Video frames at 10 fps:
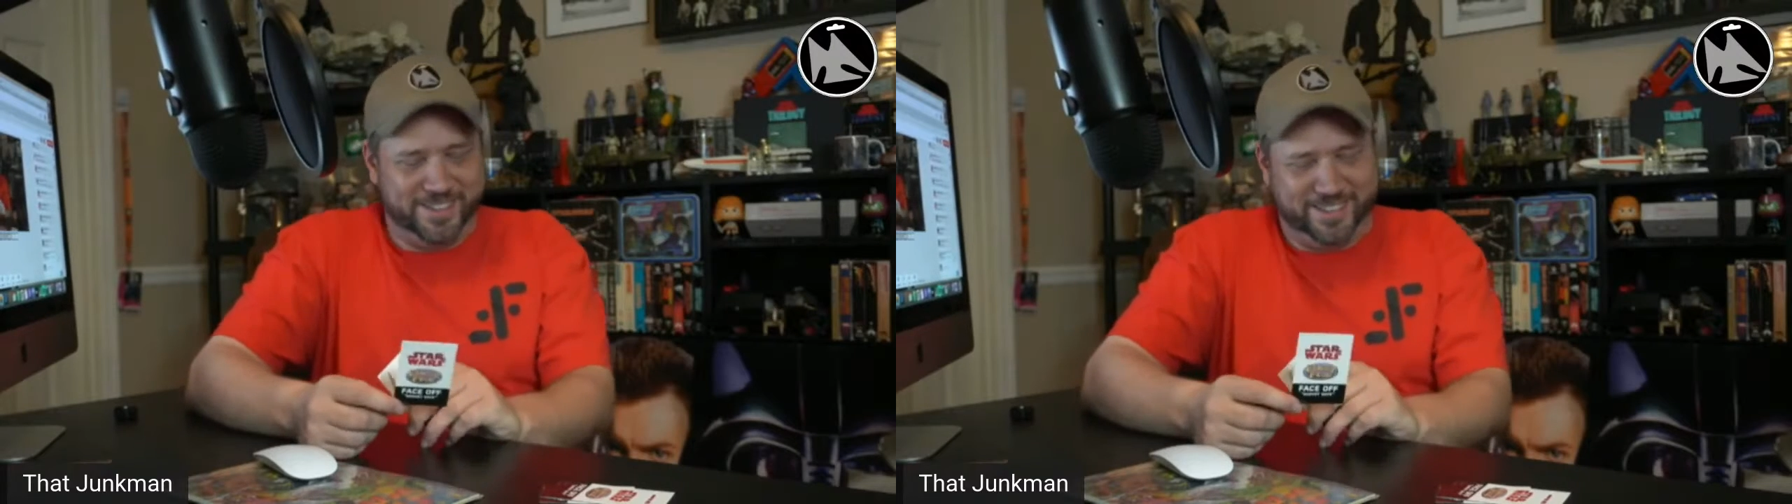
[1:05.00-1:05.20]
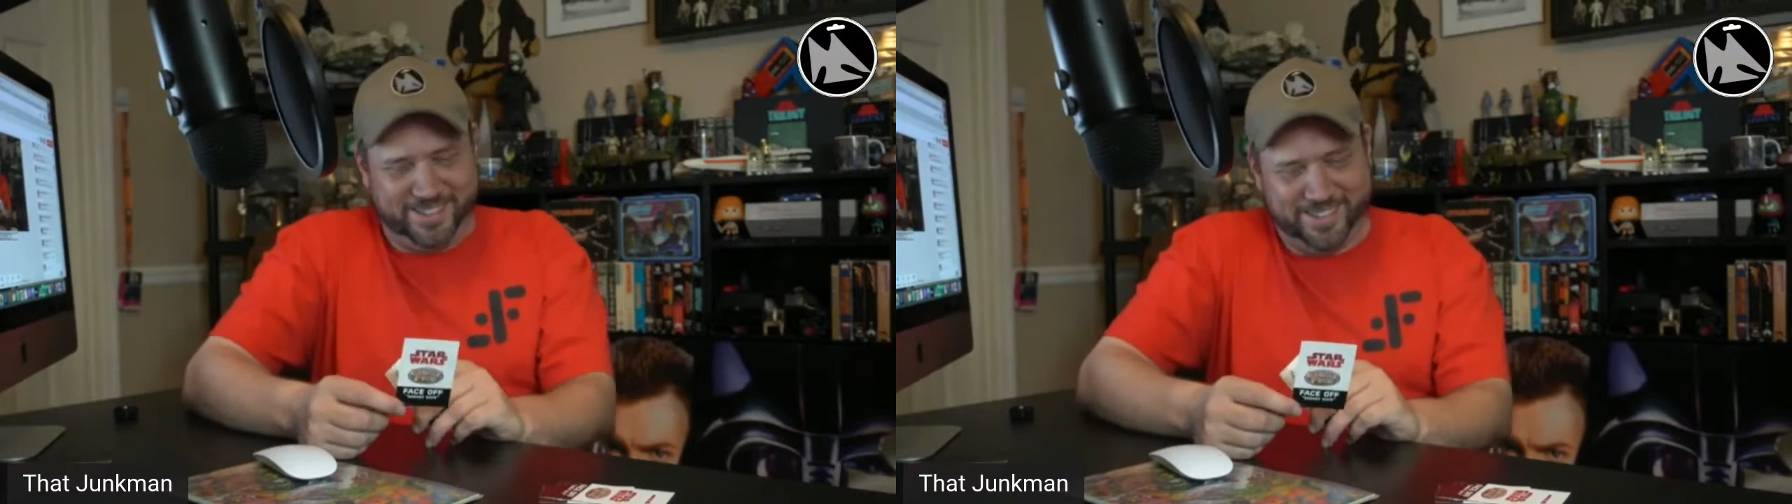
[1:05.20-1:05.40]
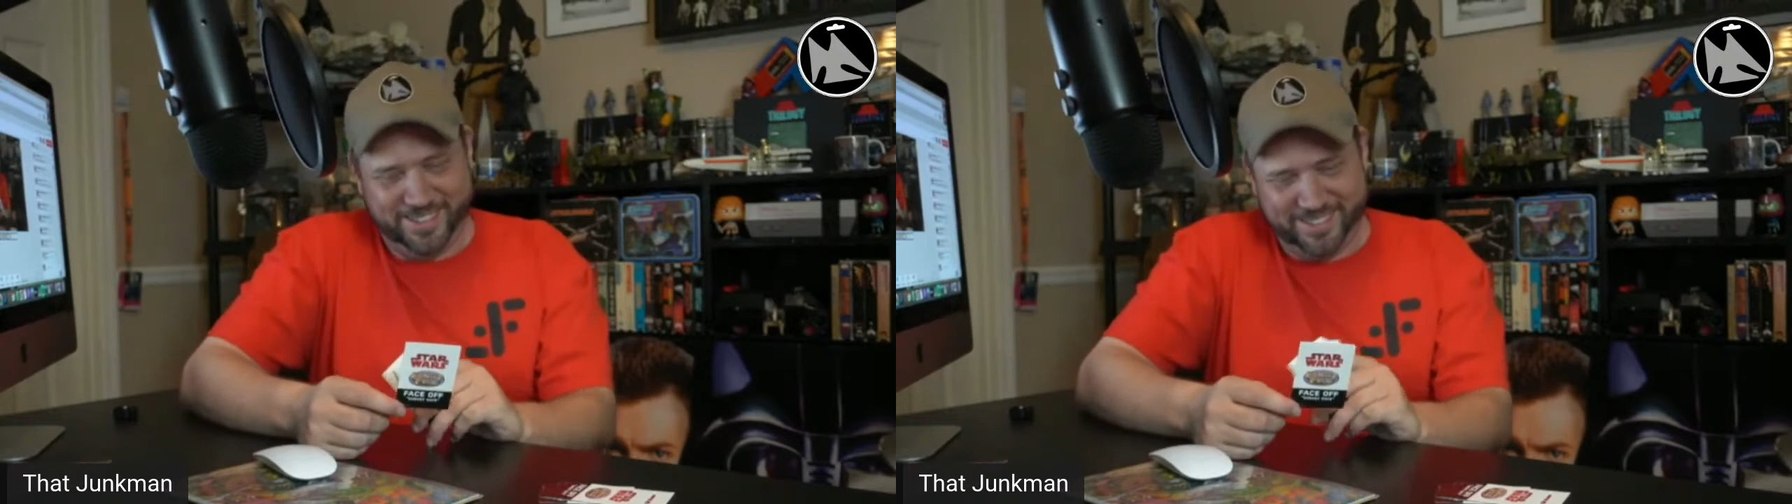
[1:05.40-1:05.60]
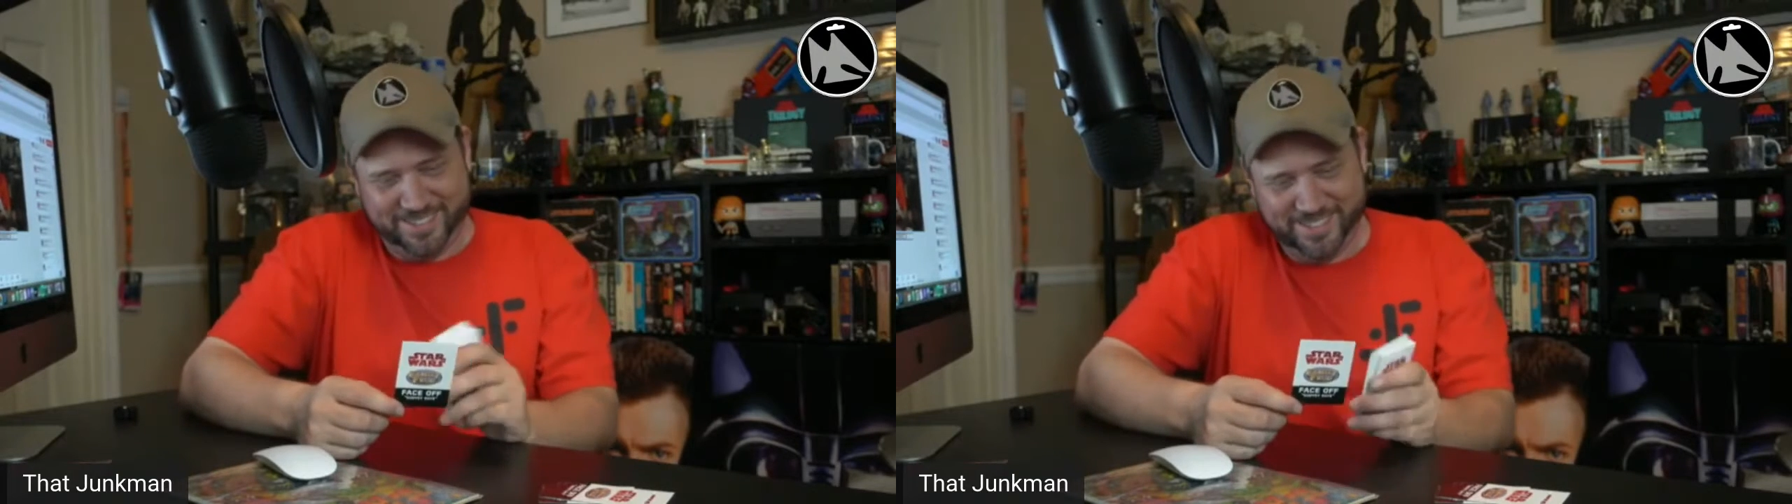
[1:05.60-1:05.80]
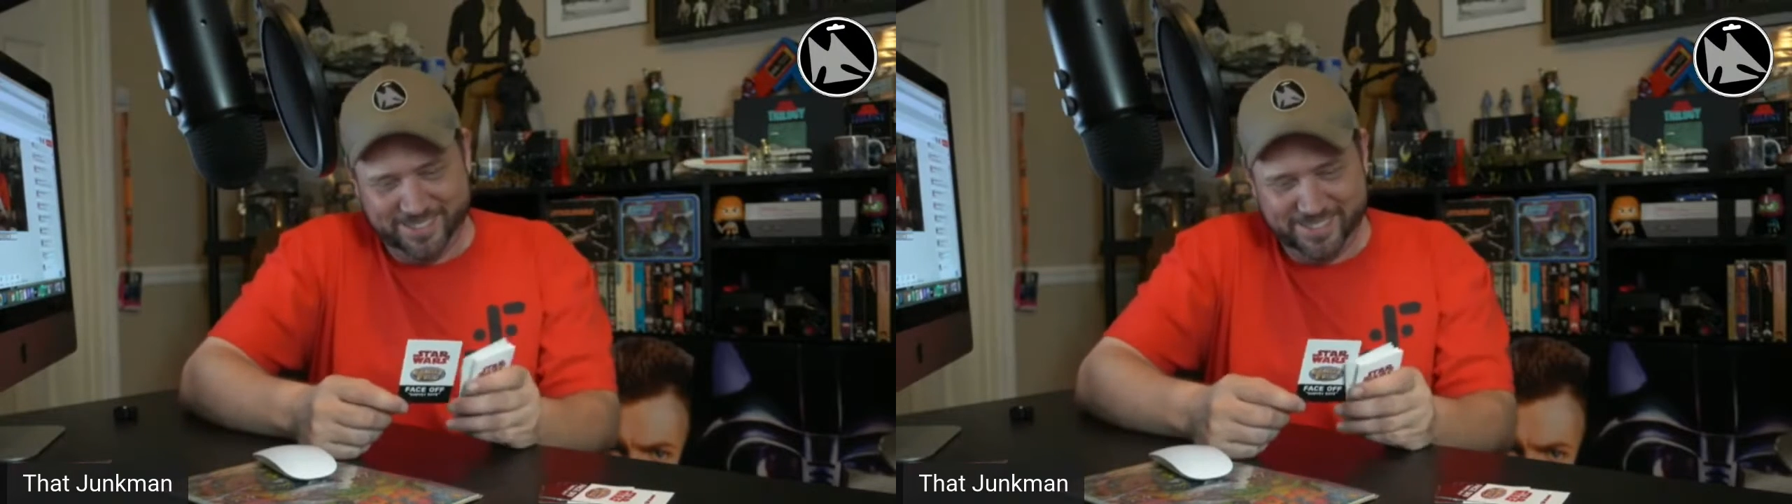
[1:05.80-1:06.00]
How many
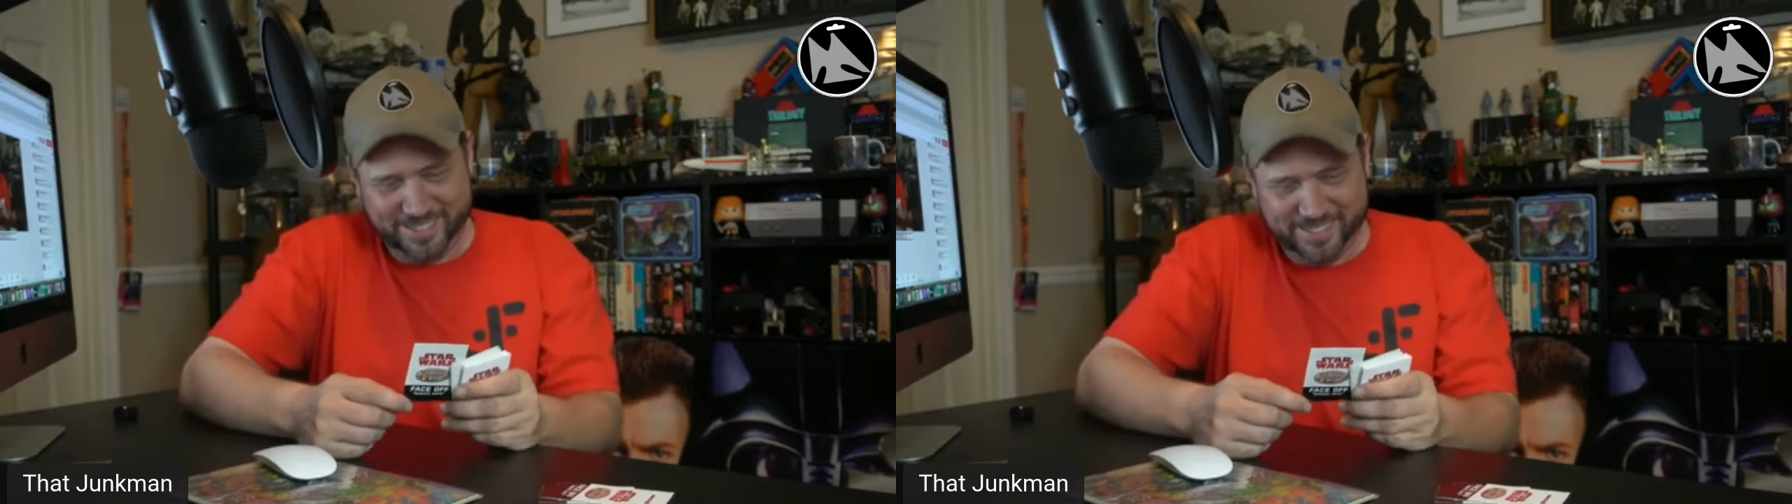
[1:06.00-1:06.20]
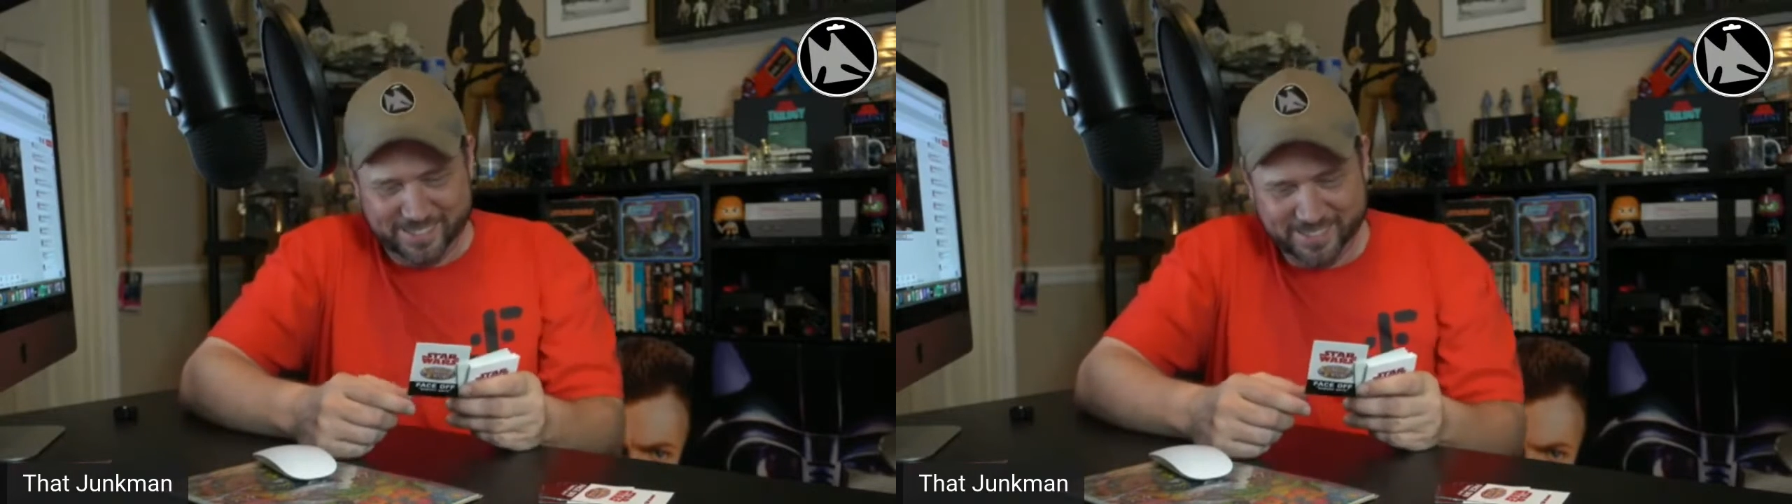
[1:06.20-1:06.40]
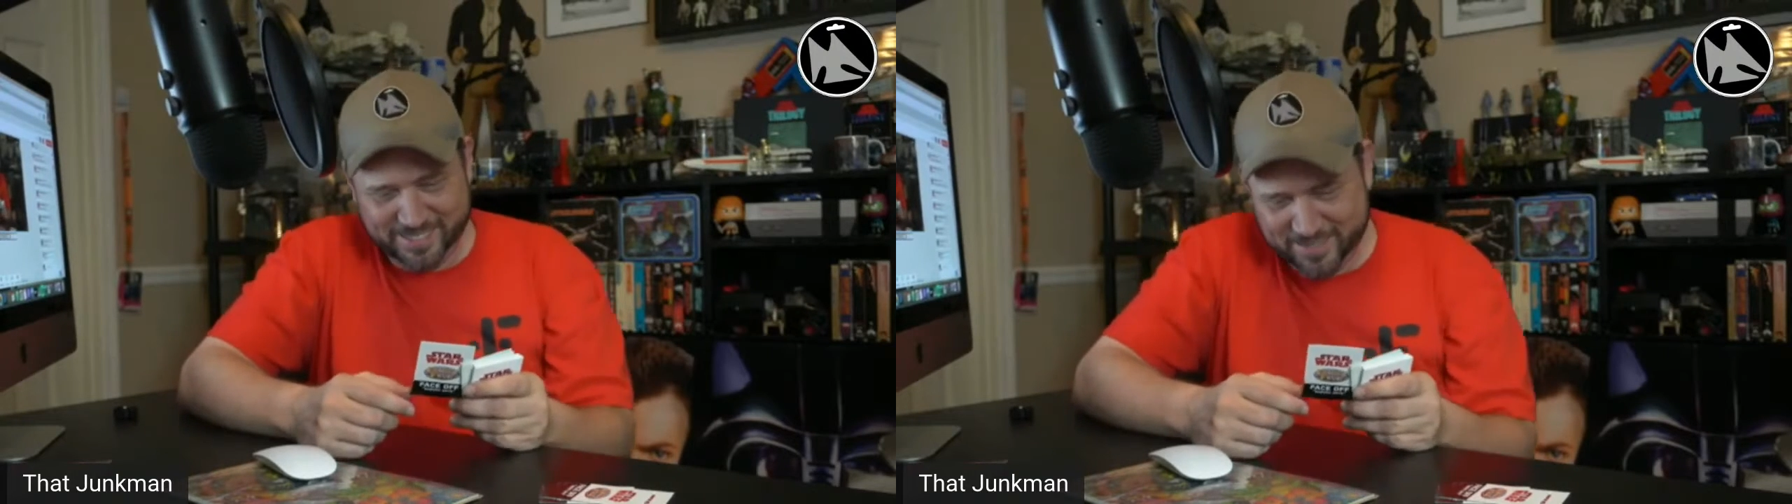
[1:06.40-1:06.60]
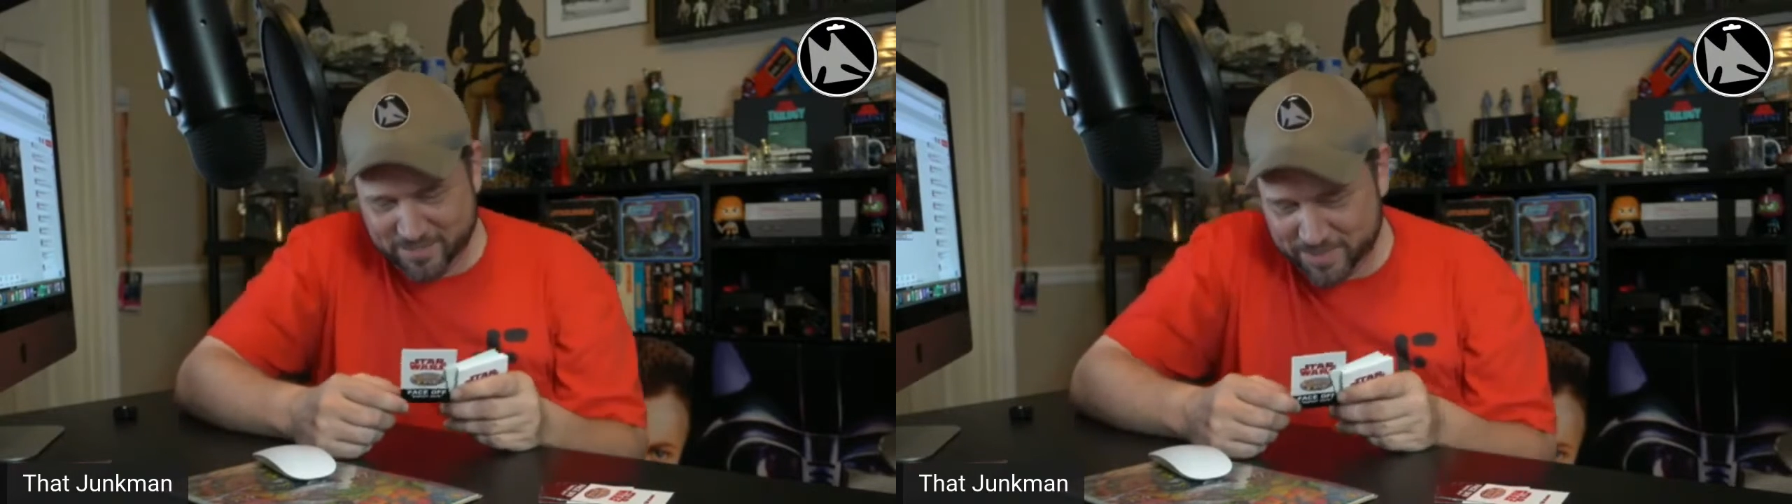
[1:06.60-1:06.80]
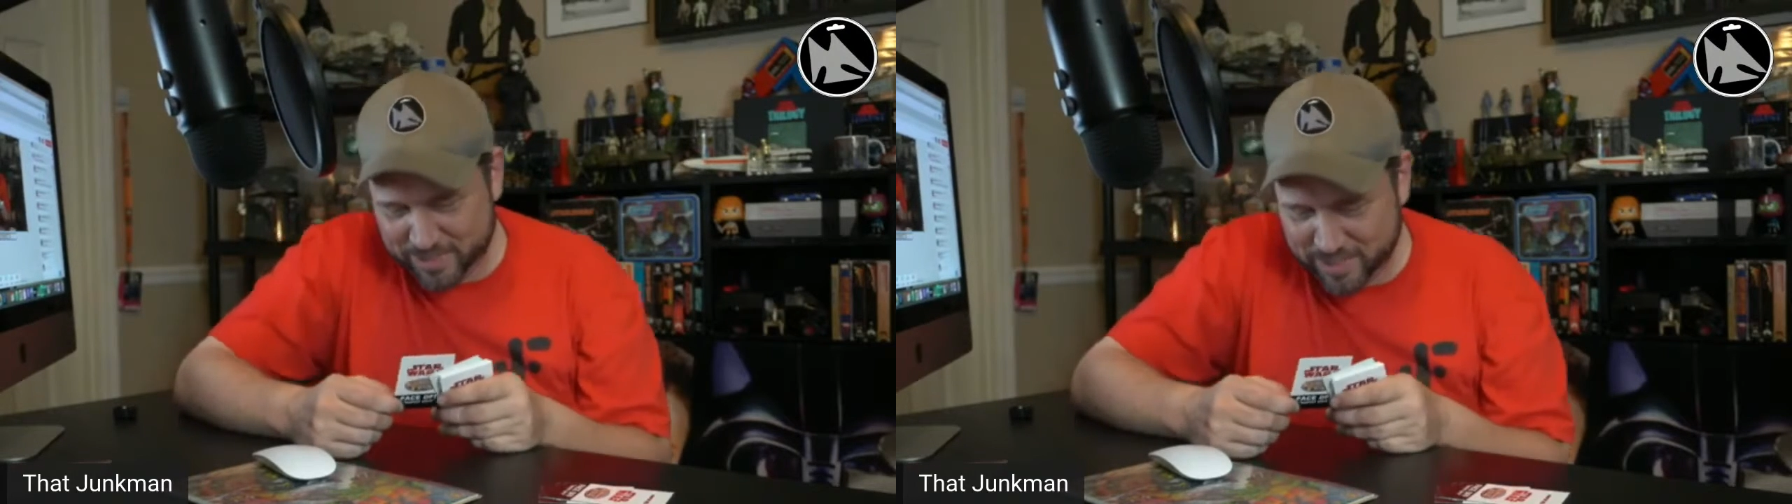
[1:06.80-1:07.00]
people do you think he was the
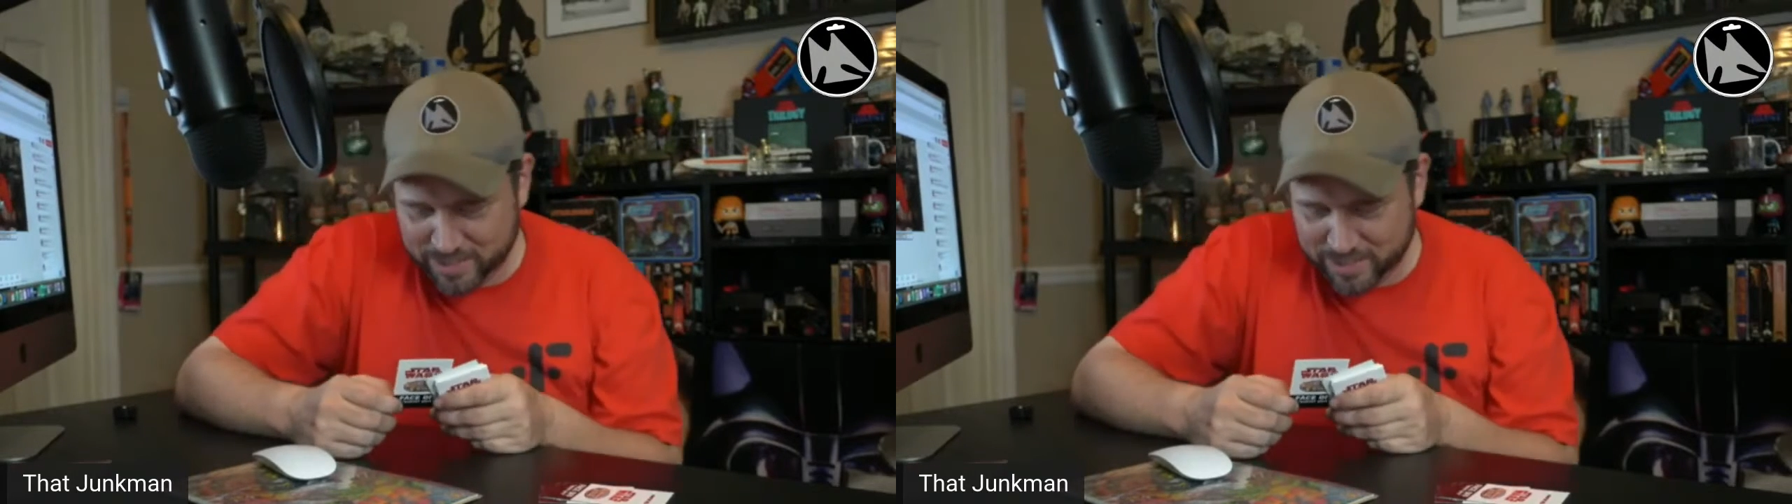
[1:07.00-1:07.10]
only guy?